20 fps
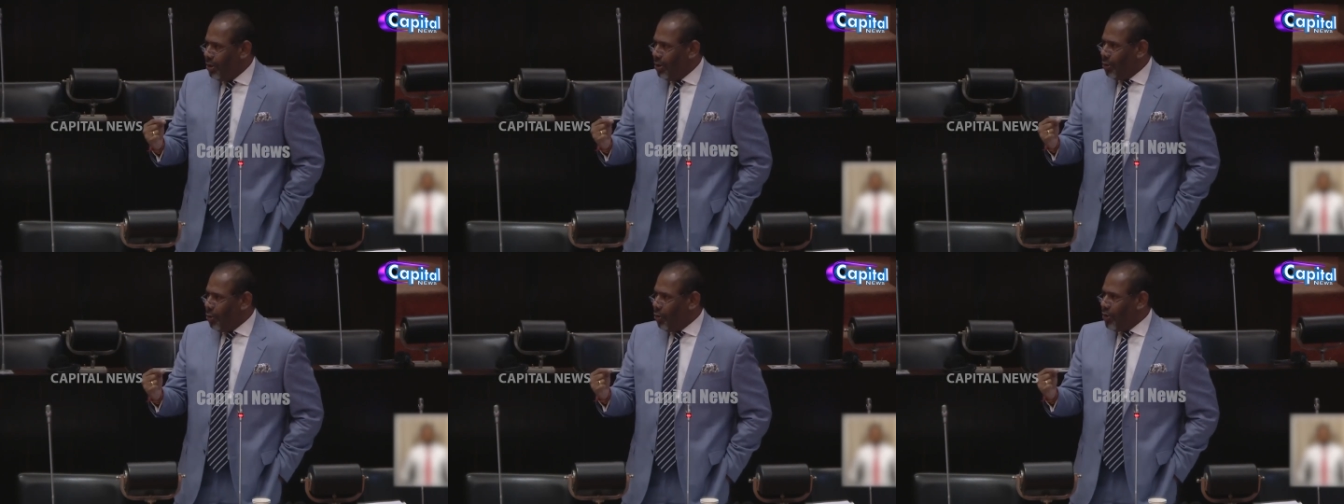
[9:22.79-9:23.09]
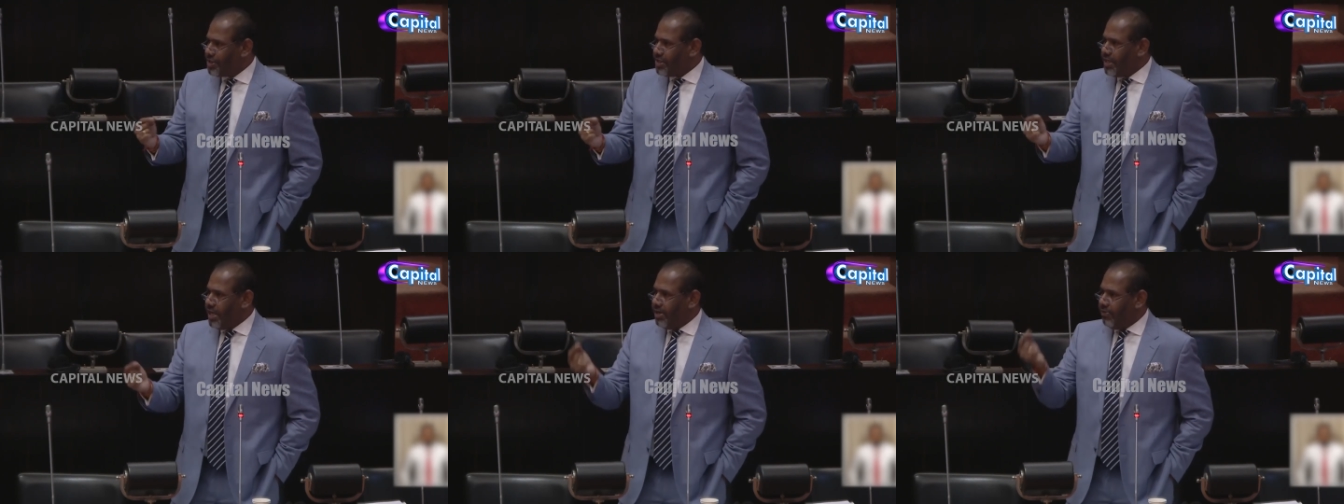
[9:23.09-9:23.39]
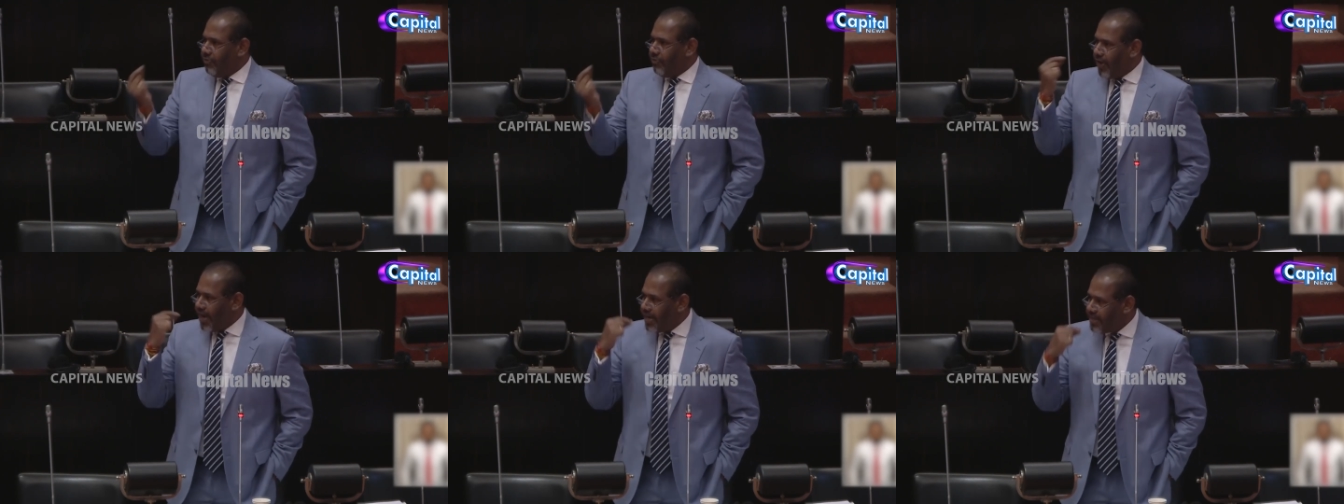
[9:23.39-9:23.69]
who was the
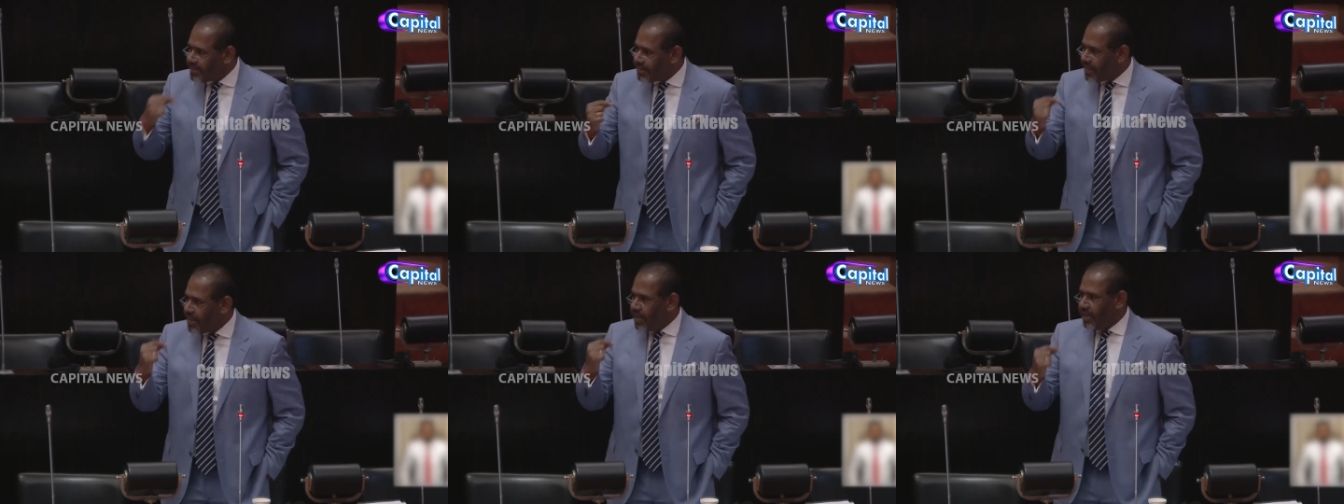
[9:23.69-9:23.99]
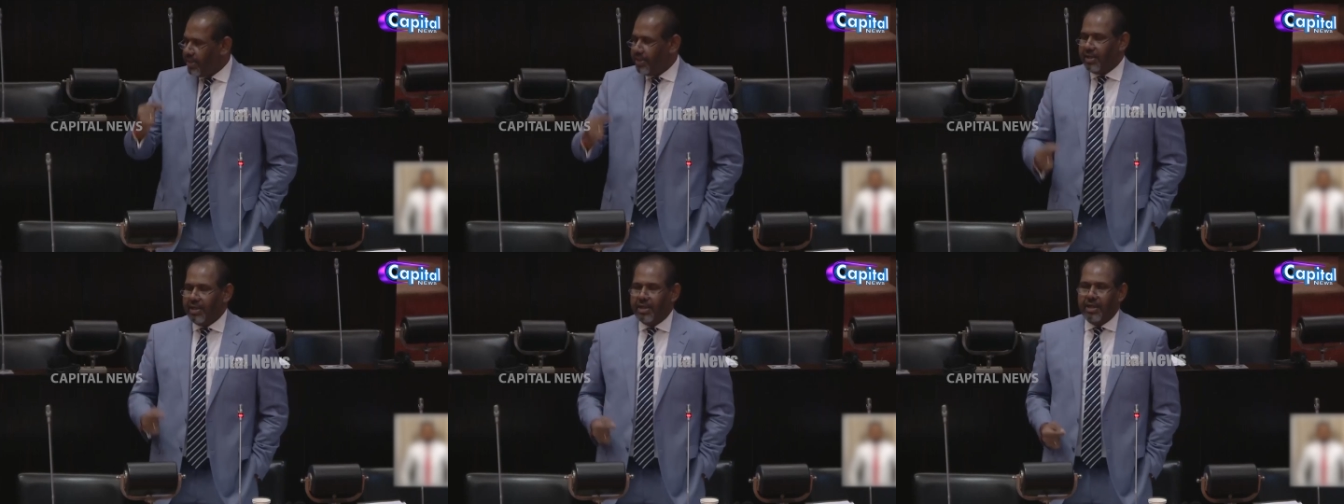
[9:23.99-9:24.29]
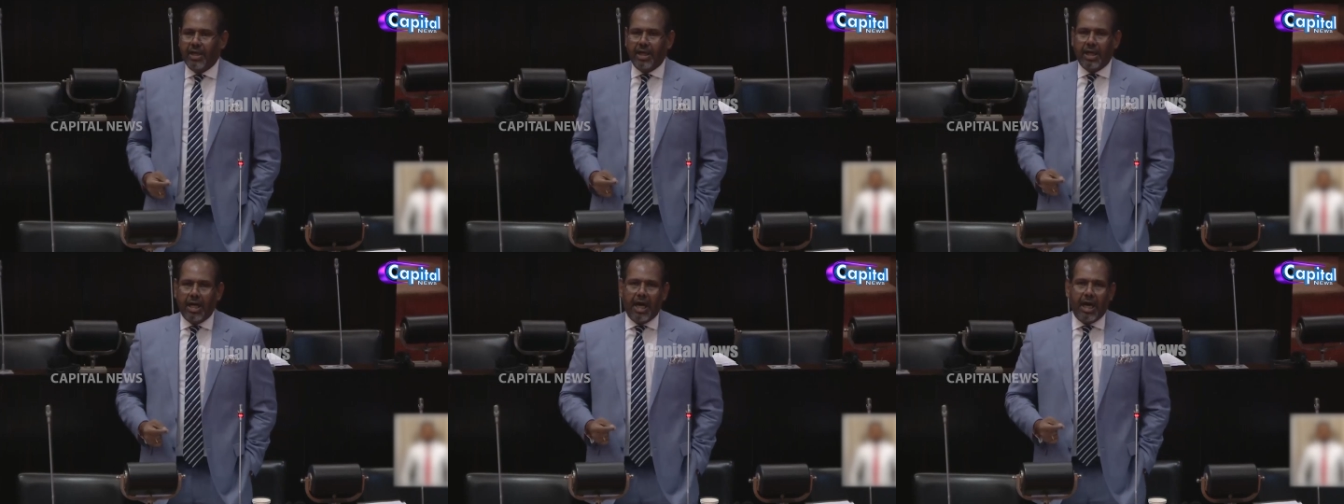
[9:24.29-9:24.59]
advisor
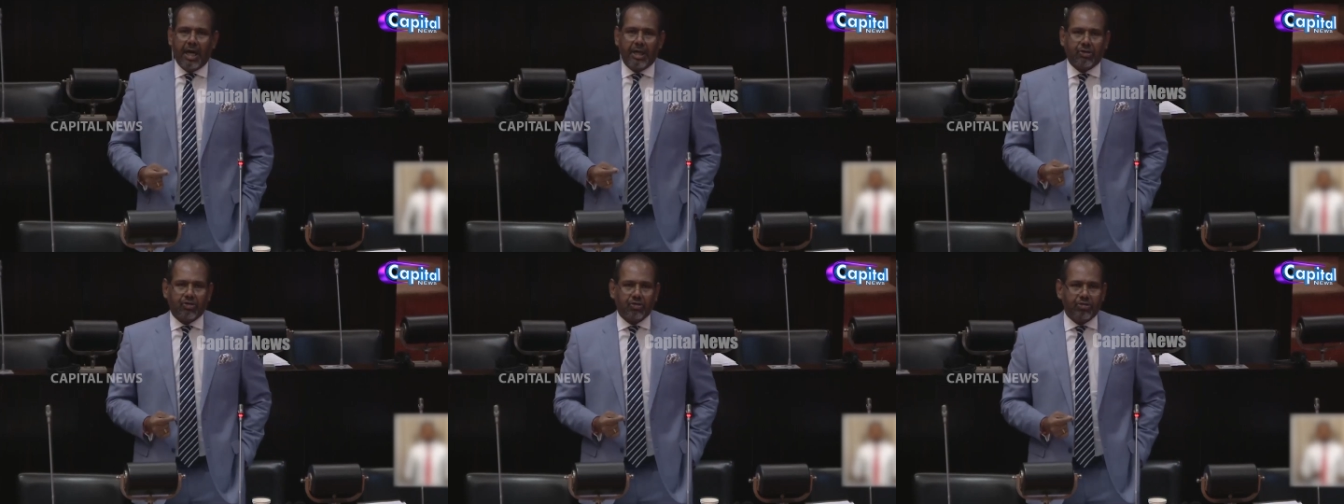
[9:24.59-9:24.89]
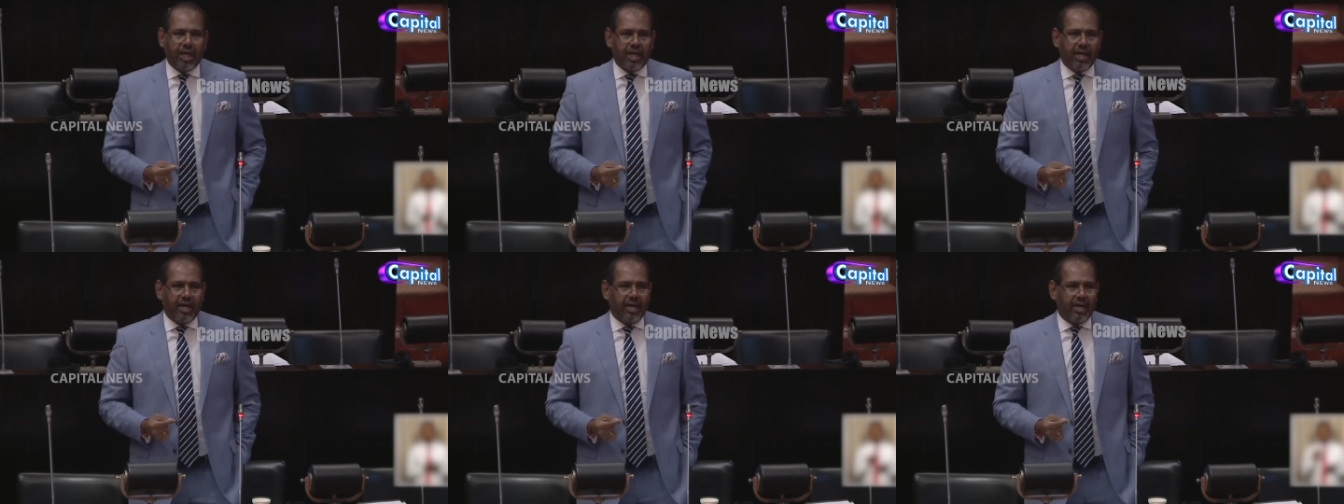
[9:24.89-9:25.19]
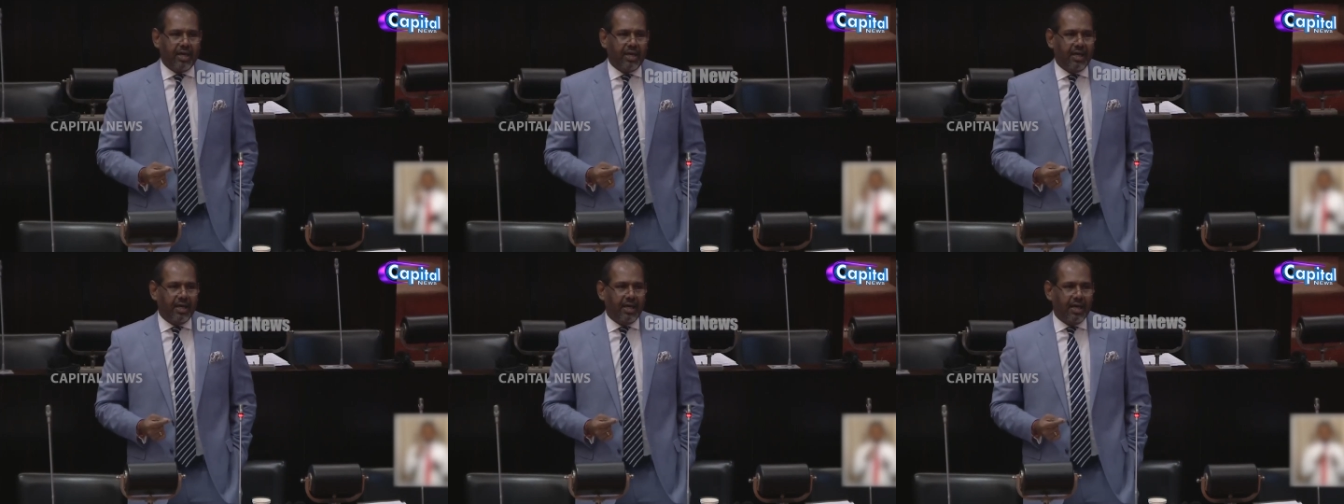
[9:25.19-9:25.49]
to
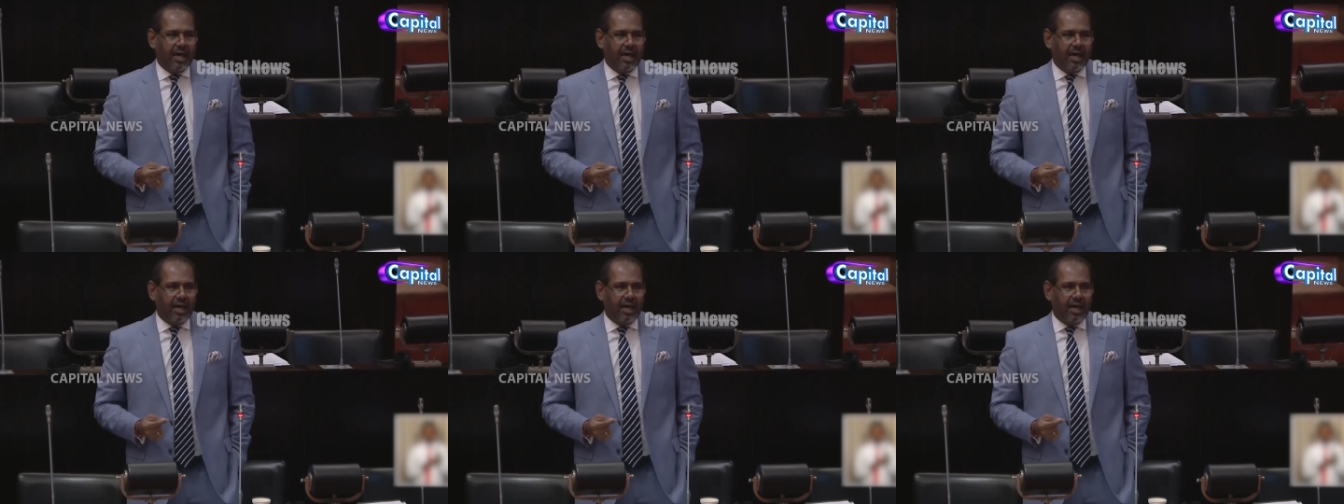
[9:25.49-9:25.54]
the